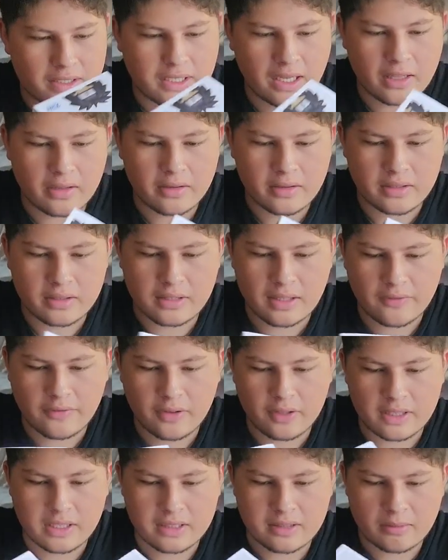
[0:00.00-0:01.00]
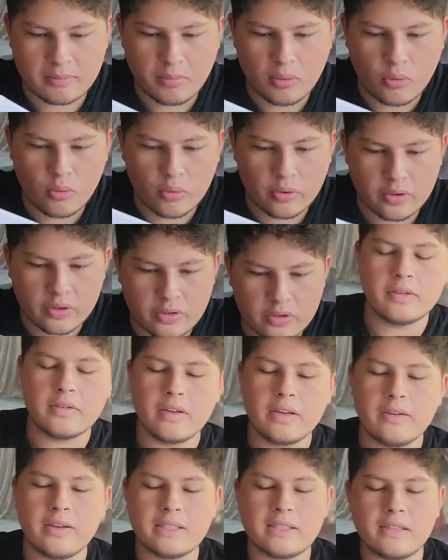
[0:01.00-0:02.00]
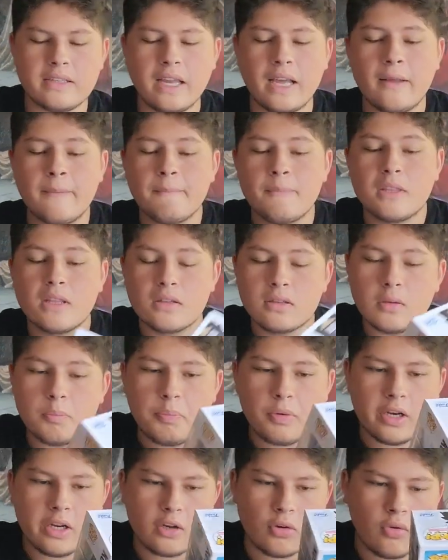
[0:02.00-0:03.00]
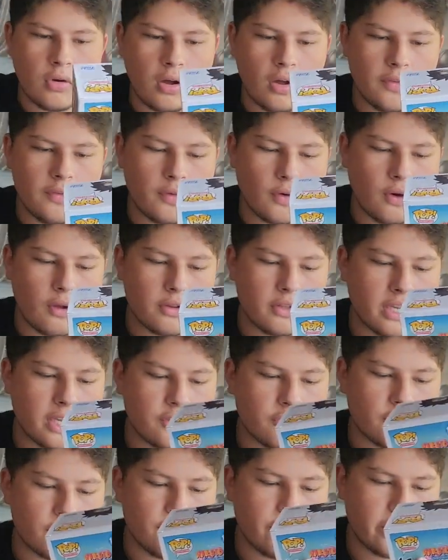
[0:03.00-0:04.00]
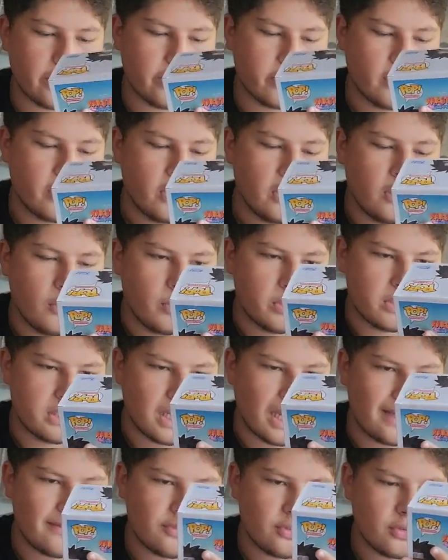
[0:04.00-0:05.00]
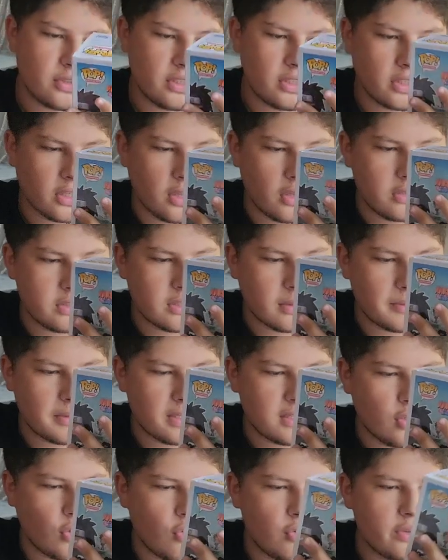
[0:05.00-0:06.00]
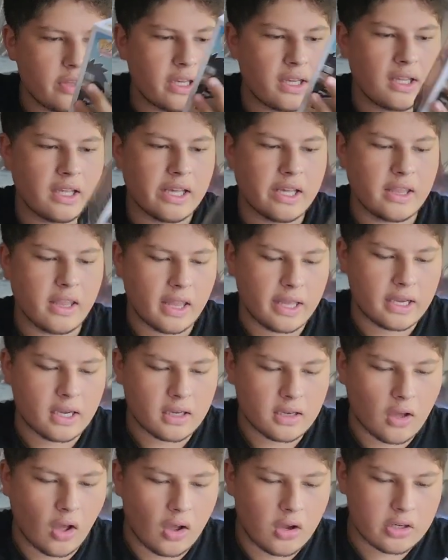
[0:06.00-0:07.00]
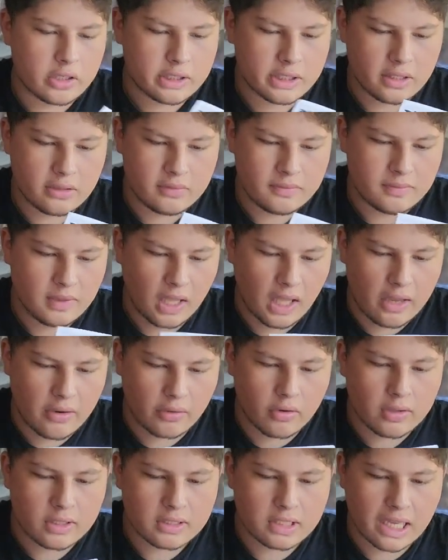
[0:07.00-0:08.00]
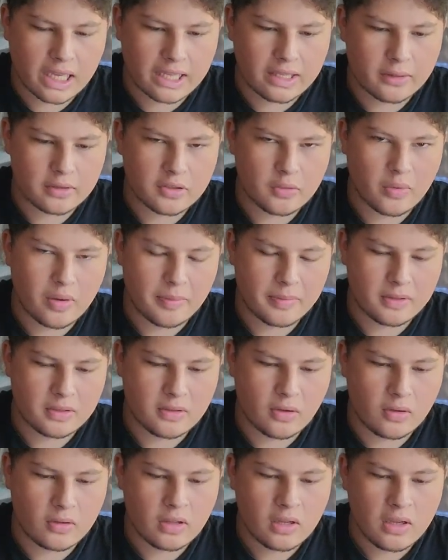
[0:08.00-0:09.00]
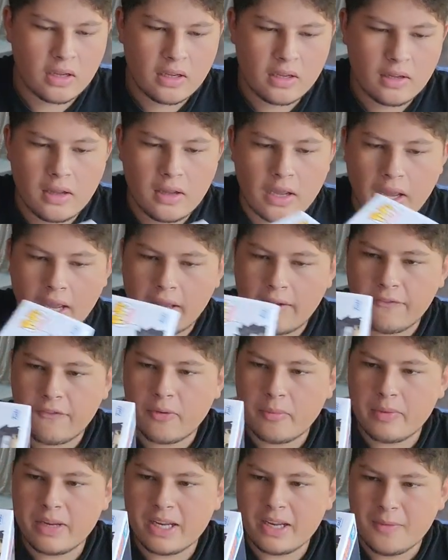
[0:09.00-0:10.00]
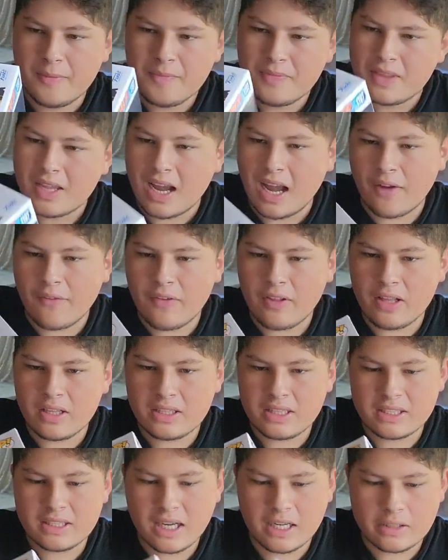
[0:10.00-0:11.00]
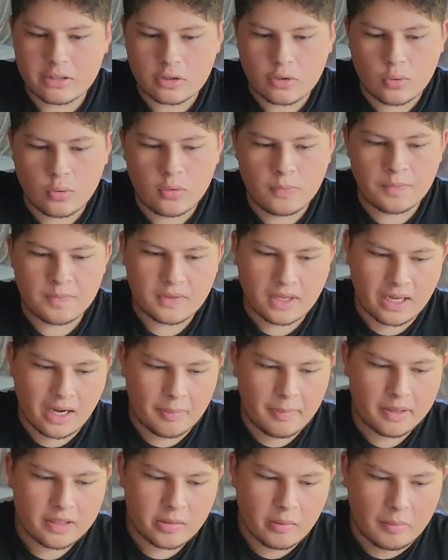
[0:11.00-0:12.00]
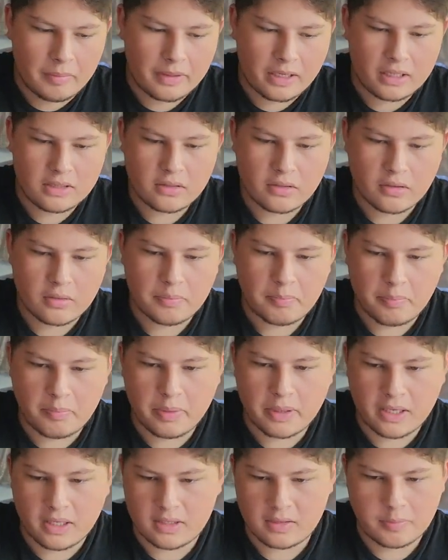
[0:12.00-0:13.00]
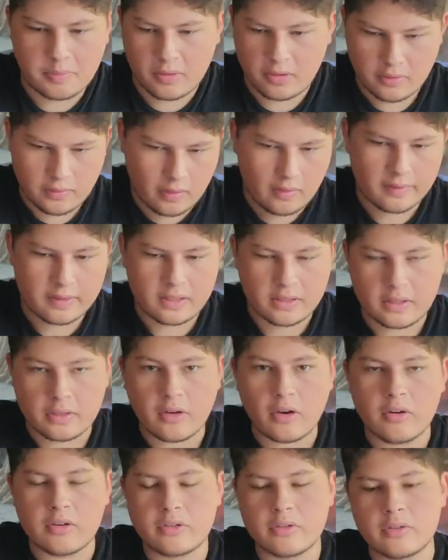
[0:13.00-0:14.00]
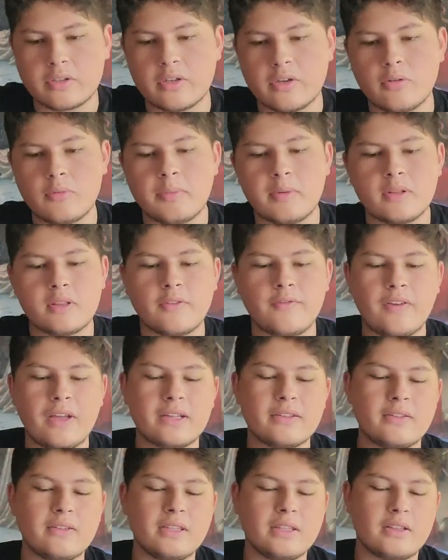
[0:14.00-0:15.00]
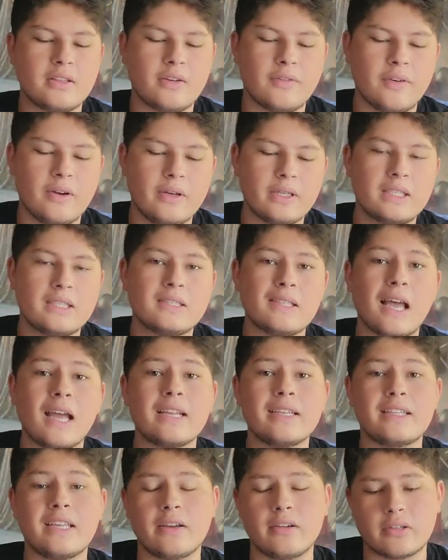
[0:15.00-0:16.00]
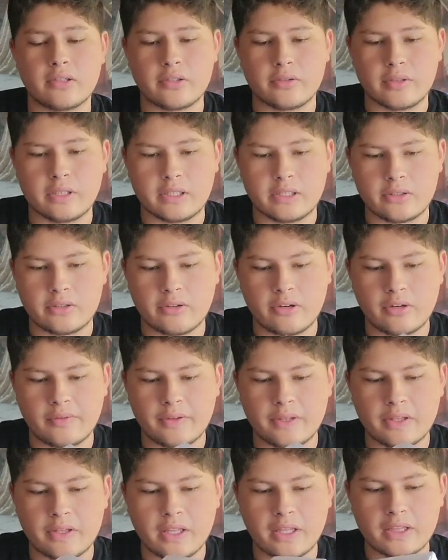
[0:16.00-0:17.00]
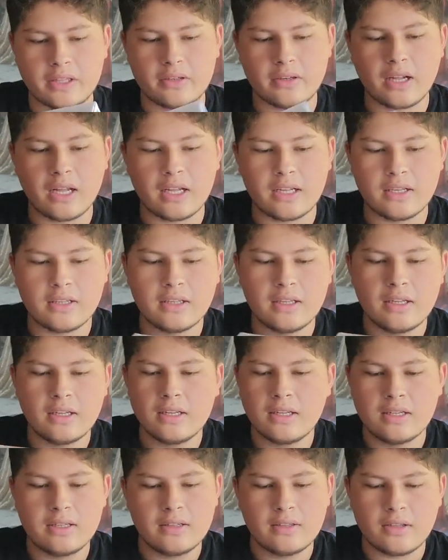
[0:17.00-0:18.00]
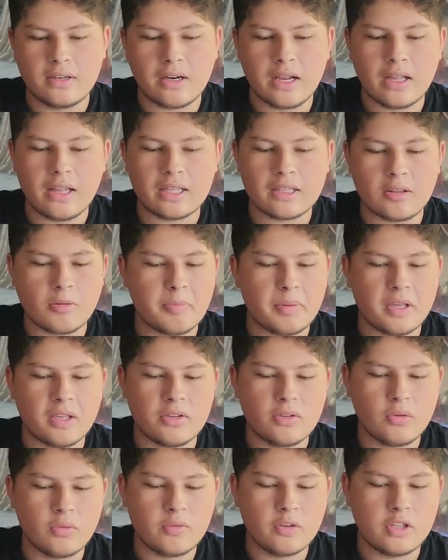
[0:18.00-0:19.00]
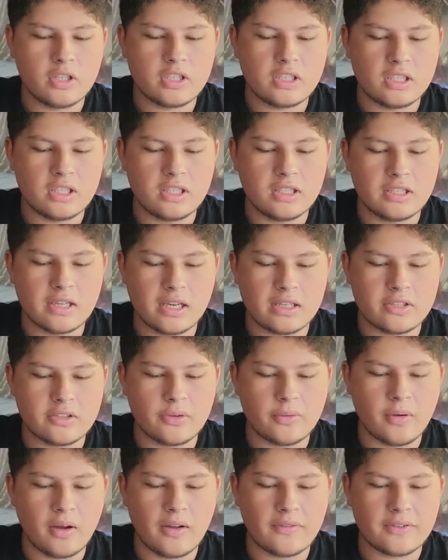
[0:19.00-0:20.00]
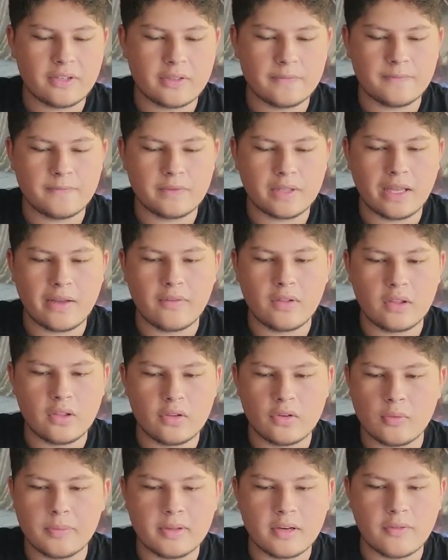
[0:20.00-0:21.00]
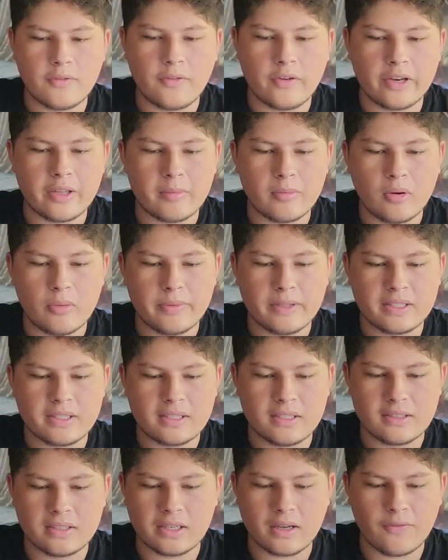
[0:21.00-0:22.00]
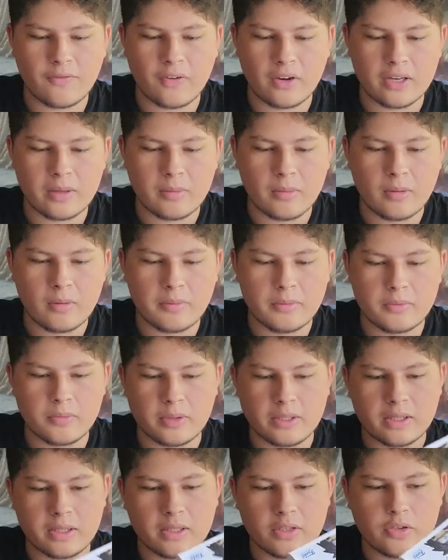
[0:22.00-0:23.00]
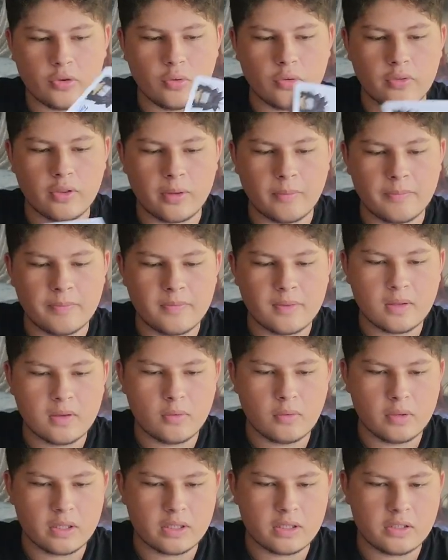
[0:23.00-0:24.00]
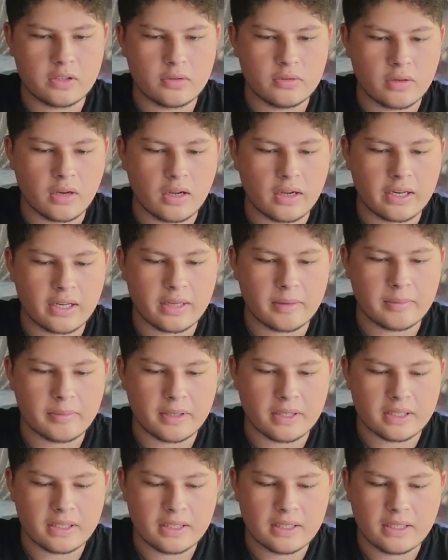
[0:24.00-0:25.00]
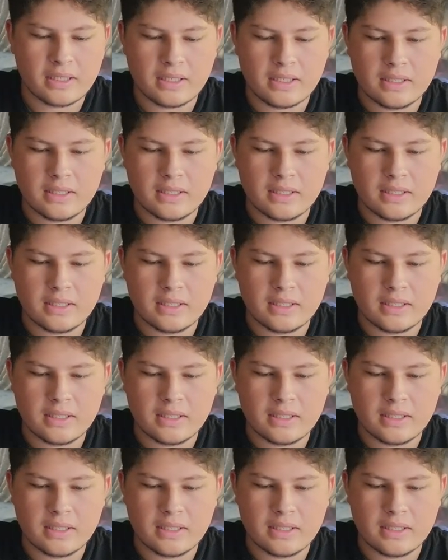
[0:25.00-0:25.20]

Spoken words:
together because I feel like that's important. So anyway, so pretty cool overall to get this figure. Which, after you see the close-up, he's holding a, conch shell. I don't know exactly what the weapon's called. And for me, I feel like these guys are cool, and I picked them up because it's part of, obviously, the Naruto show, but the fact that they're very side character-ish, you know what I mean? Like, they're not like the big, you don't really see these guys too often. They have a little bit of funny moments. There's, a funny moment between the two of them with Tsunade, but